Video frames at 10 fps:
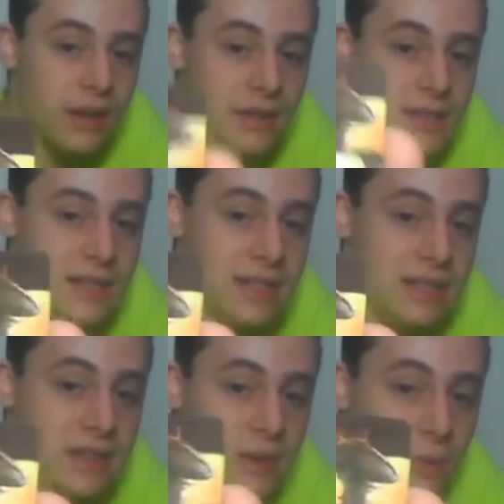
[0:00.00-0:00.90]
This
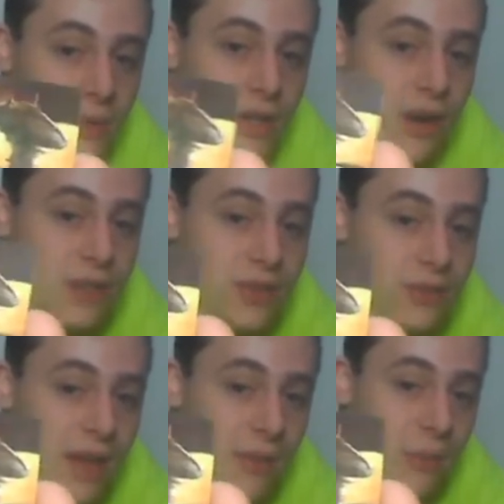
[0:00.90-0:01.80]
is the only card you
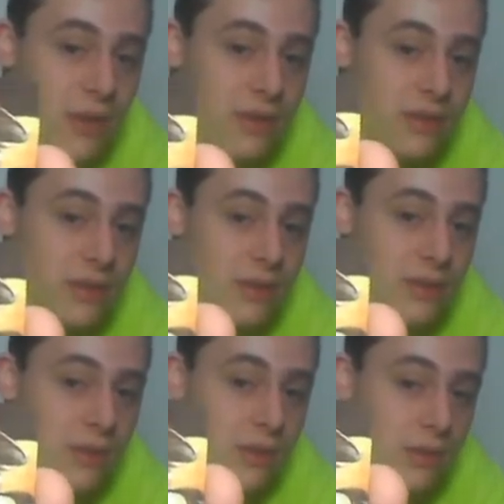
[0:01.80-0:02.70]
get with
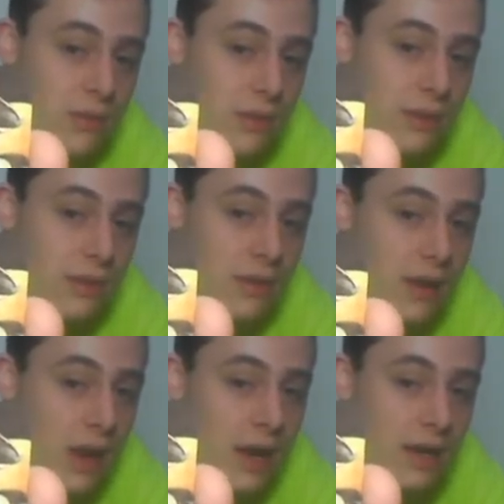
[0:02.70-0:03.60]
the
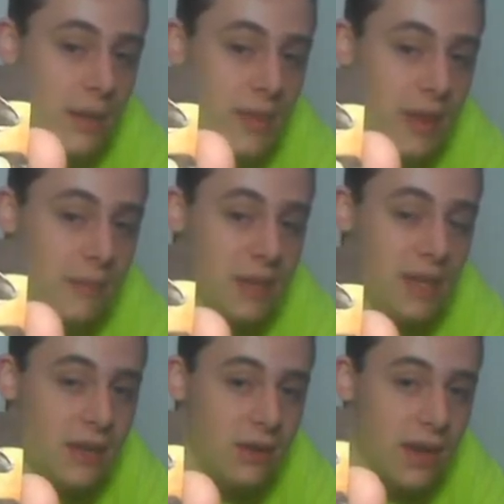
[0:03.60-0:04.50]
Nebulon
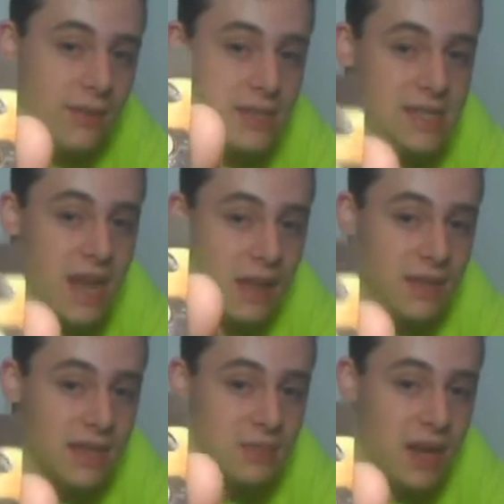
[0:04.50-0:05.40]
B if it's not
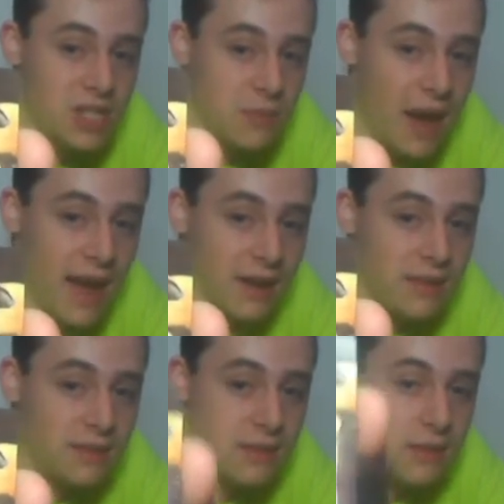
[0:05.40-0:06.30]
the expansion pack.
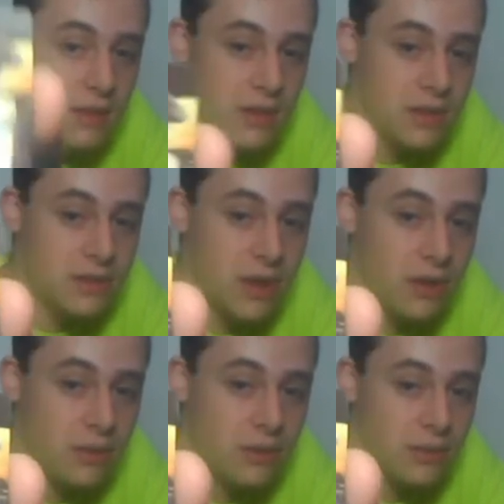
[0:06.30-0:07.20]

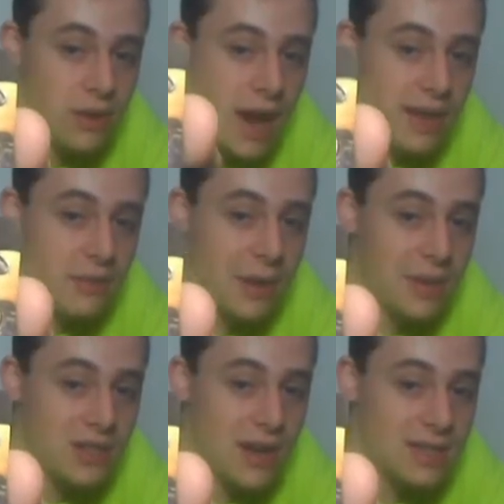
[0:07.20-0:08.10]
So, highly
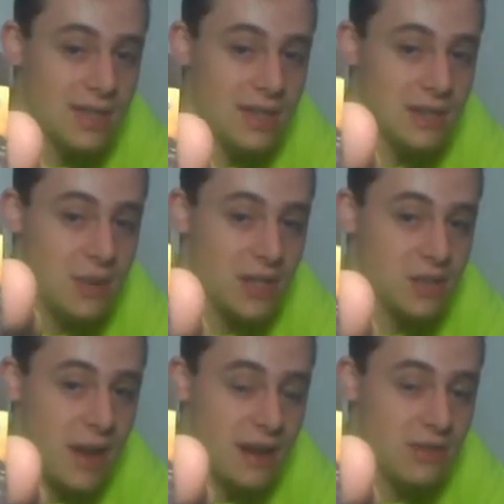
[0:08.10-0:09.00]
recommend you guys get the
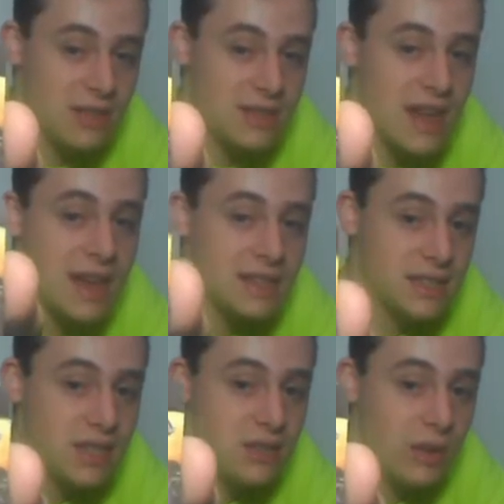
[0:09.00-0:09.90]
expansion pack for these guys,
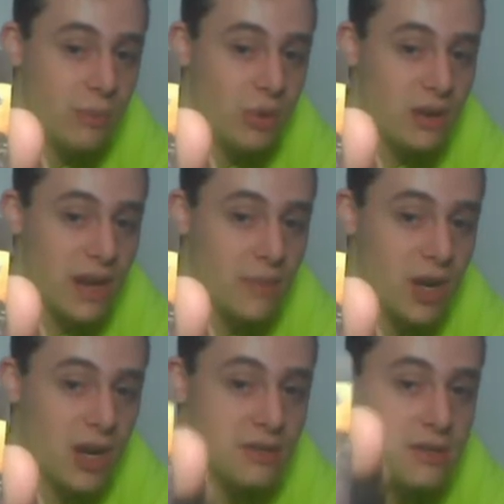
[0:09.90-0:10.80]
because then you get more name
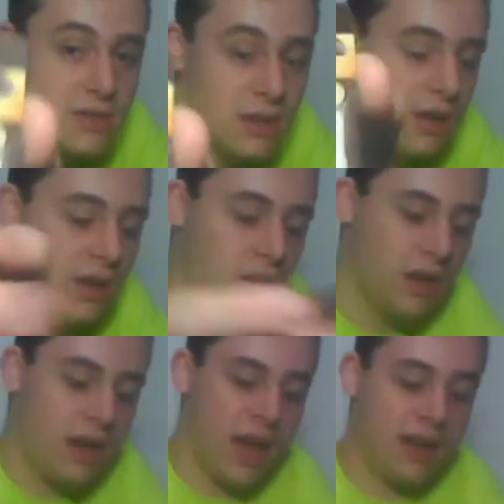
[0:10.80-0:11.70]
cards
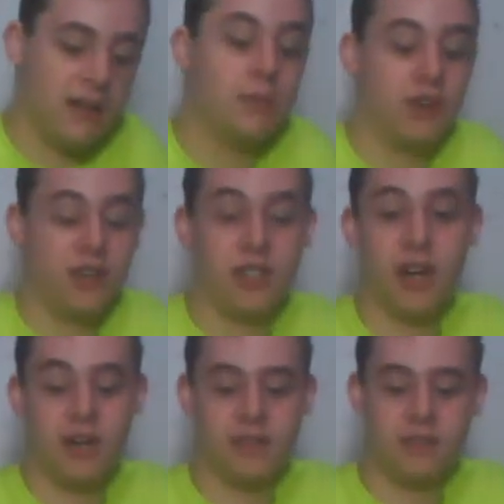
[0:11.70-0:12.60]
and upgradation
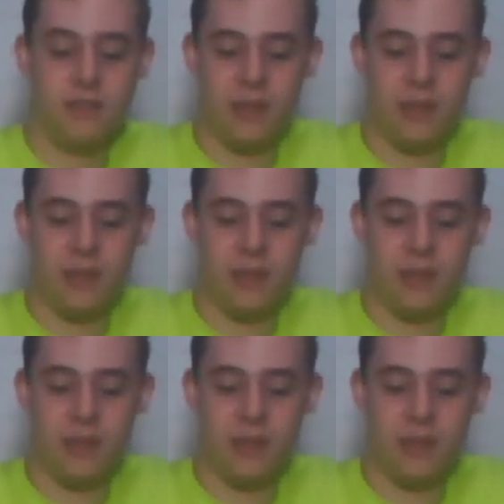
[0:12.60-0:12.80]
cards.